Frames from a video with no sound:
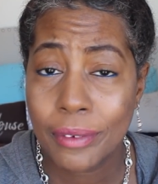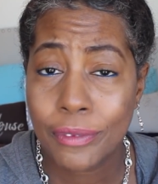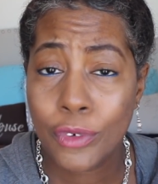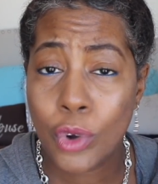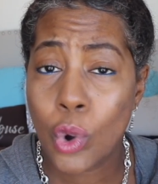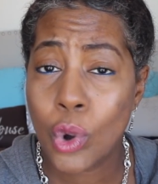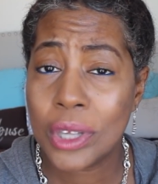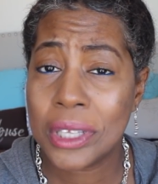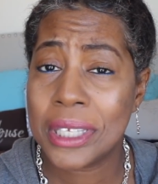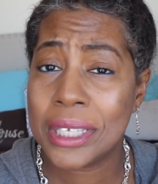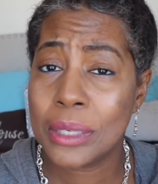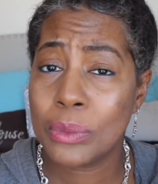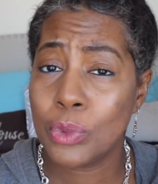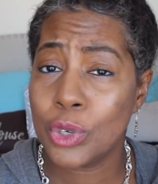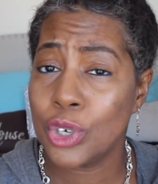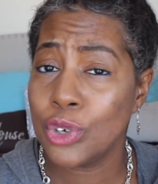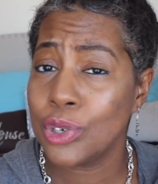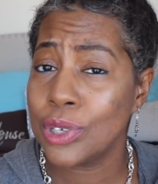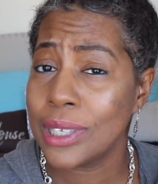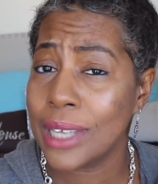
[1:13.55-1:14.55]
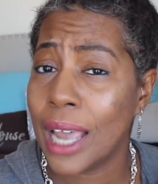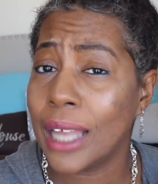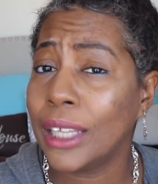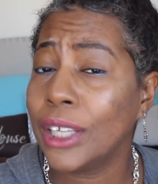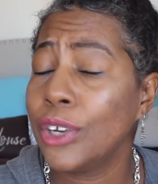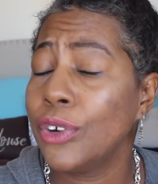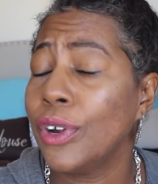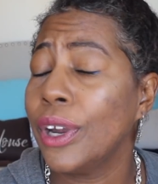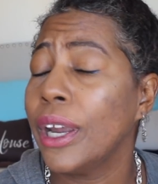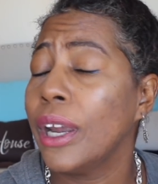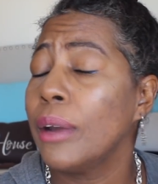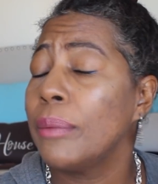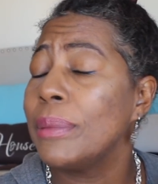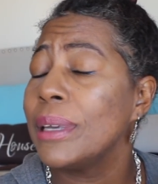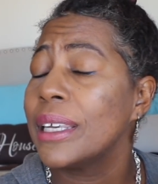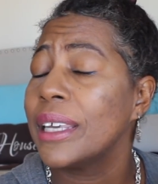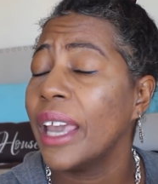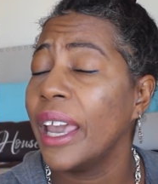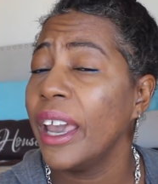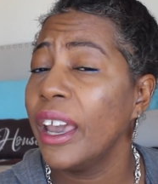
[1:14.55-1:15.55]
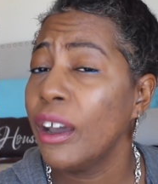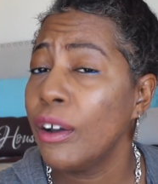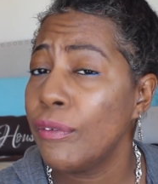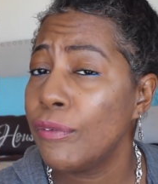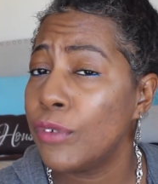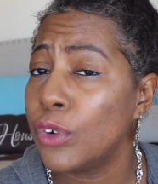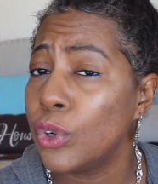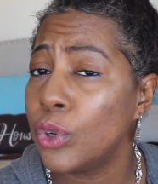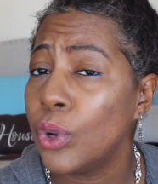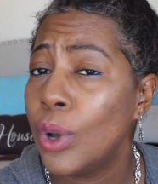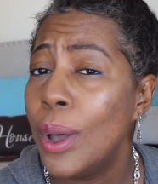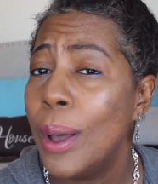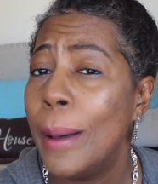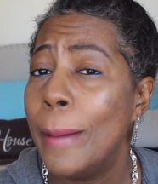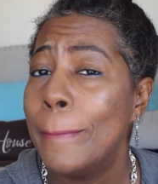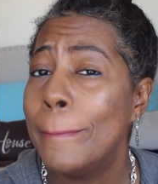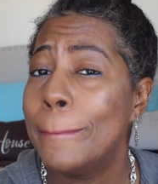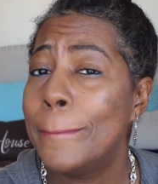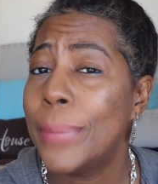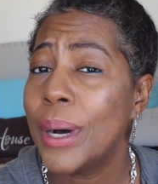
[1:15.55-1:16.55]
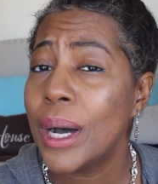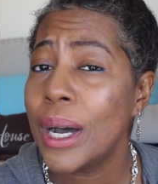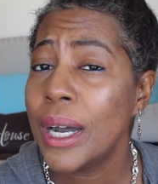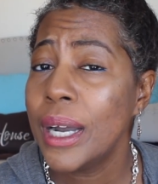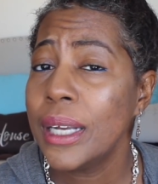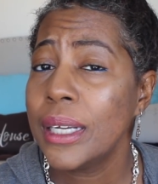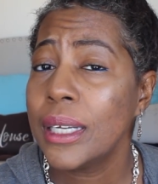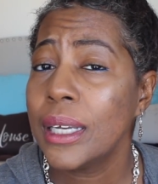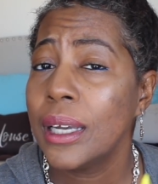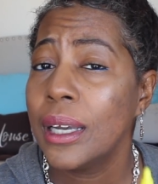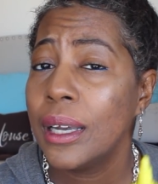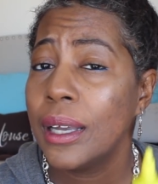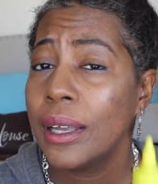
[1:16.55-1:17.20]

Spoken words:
Of course, when you're styling your hair, be careful. But